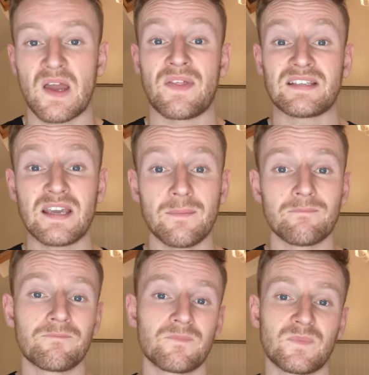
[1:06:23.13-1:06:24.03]
And that's
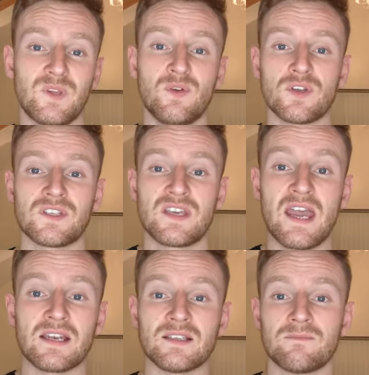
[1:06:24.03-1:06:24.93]
it. You got to
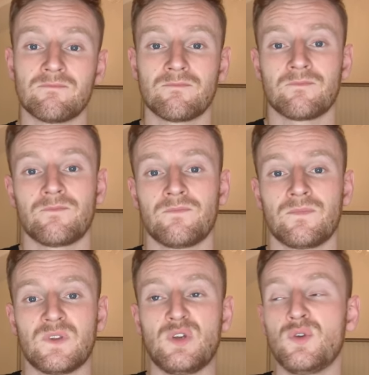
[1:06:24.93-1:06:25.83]
the end.
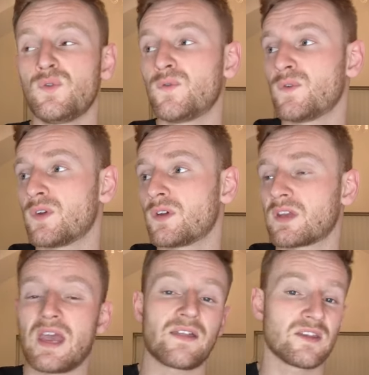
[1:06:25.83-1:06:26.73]
You've
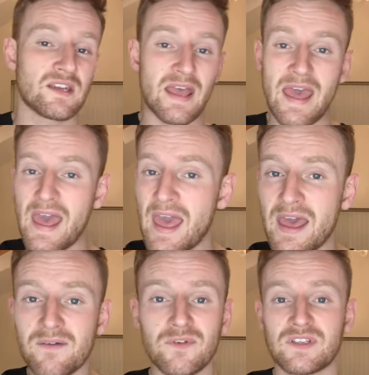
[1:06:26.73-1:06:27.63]
gathered
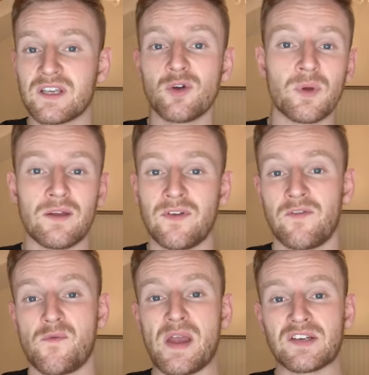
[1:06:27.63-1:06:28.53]
every single bit of
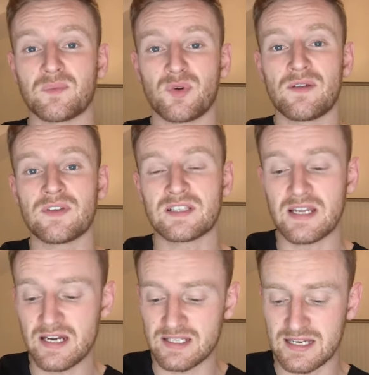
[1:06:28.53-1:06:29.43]
information
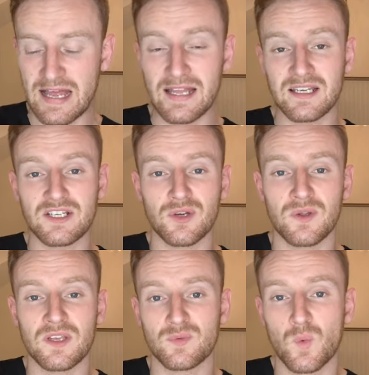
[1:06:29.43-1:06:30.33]
previously, and it's landed
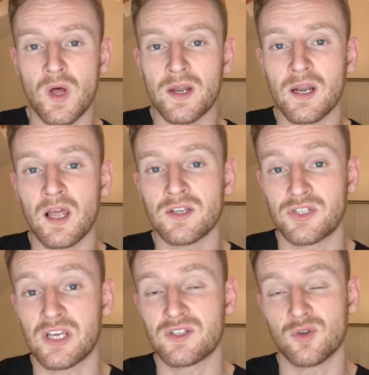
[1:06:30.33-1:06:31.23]
you at this one
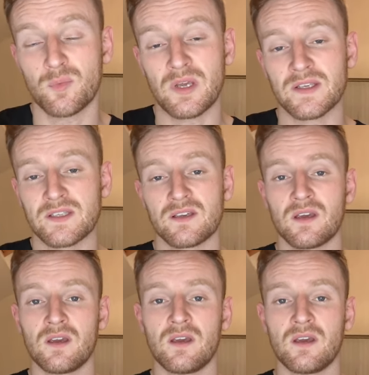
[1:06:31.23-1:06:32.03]
last jigsaw piece,